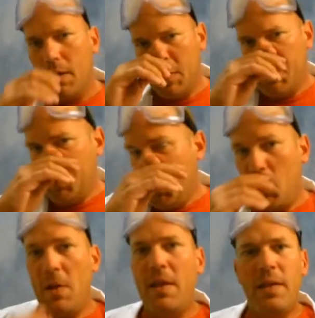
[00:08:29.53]

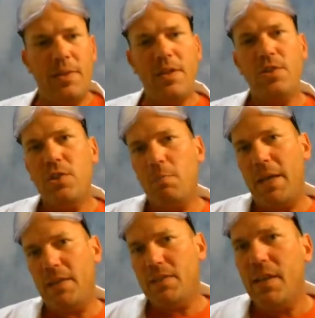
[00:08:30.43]
So this should
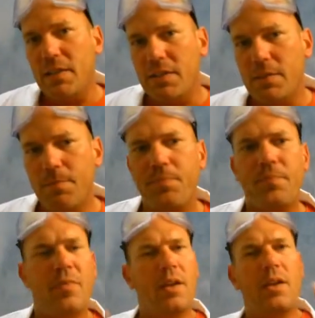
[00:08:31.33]
make sense.
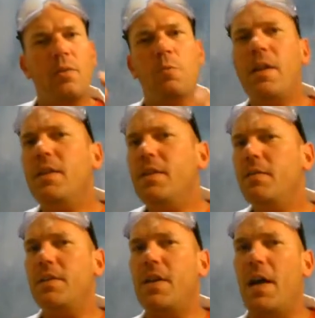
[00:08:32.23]

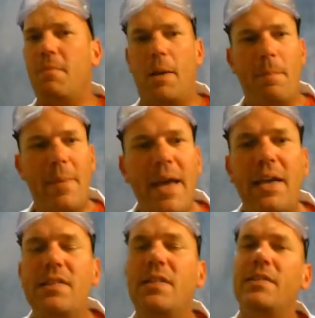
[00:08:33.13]
Relative atomic
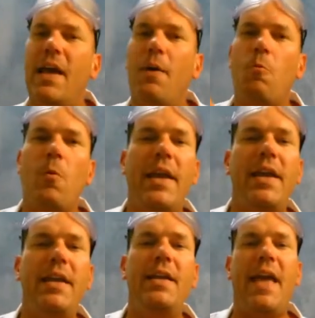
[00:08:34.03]
mass is that
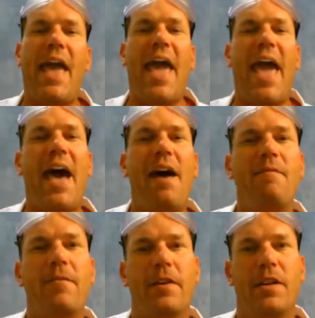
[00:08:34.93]
weighted
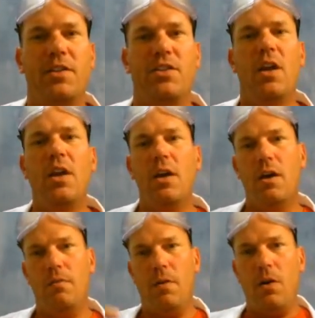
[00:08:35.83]
average
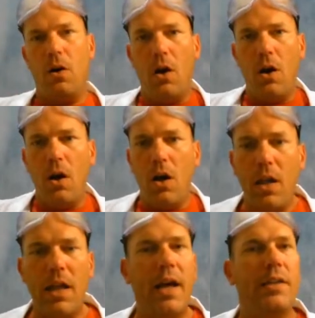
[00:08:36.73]
of
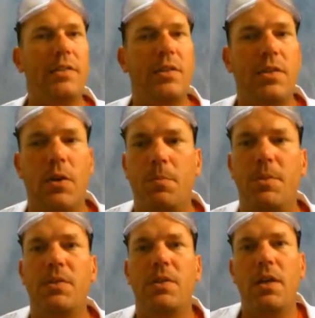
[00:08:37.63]
all
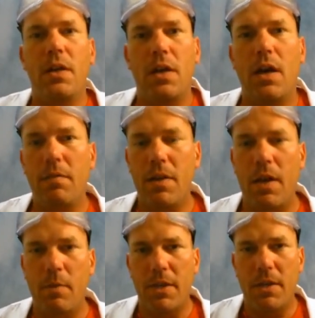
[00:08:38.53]
isotopes of an
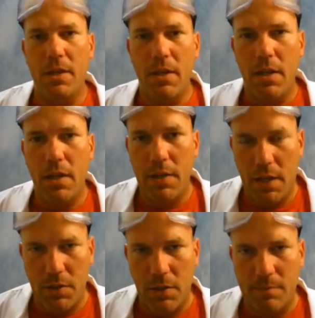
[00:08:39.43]
element in
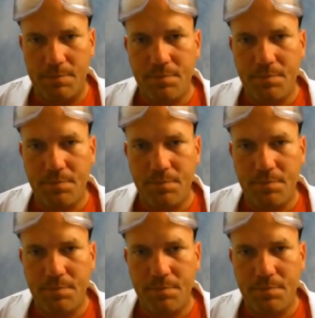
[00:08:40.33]
nature.